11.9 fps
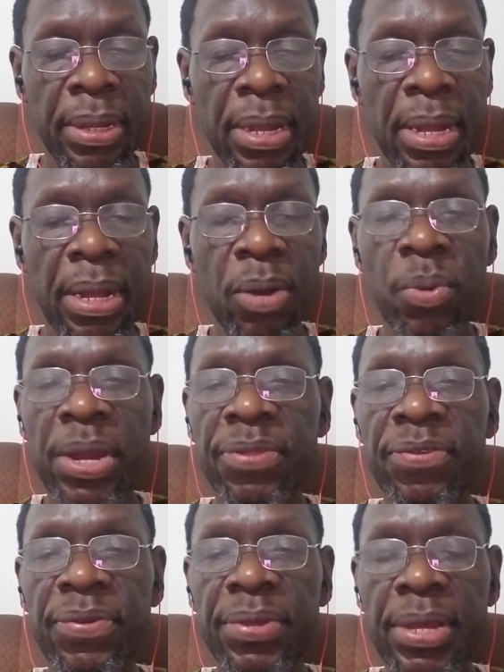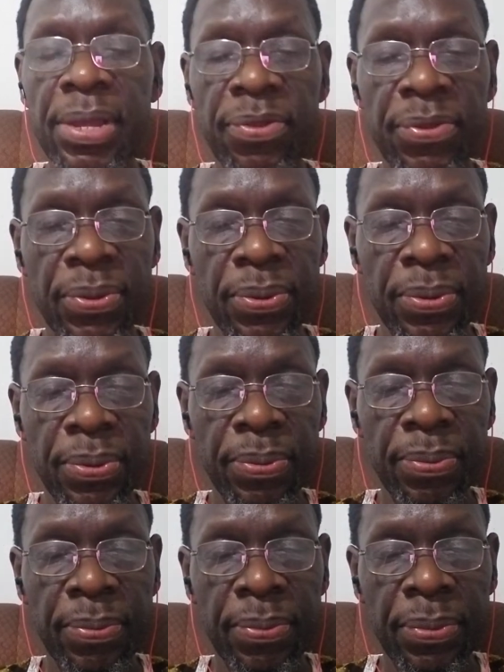went into
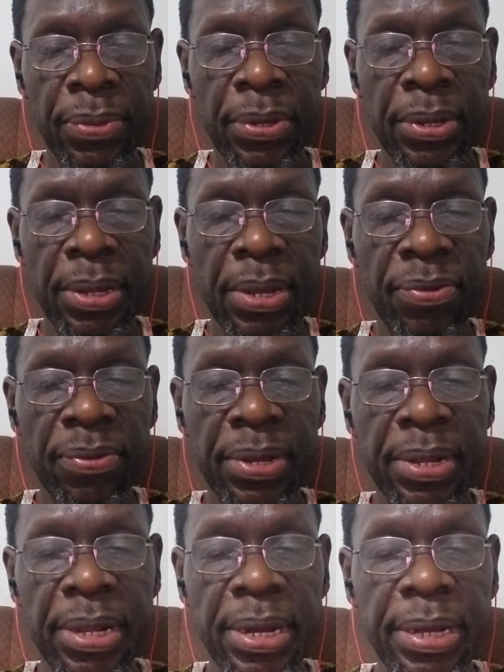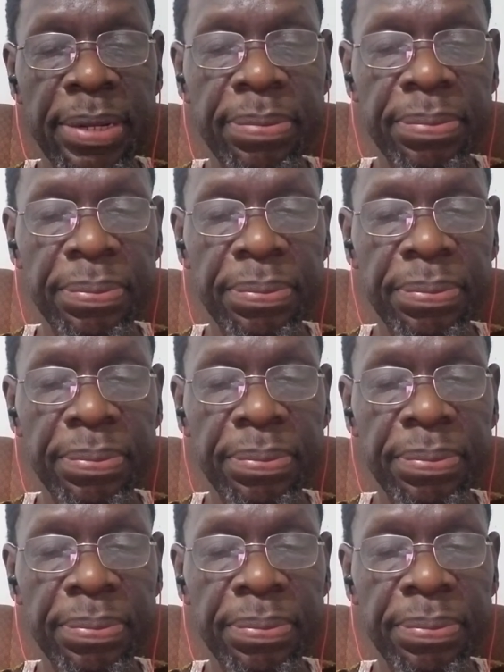decline.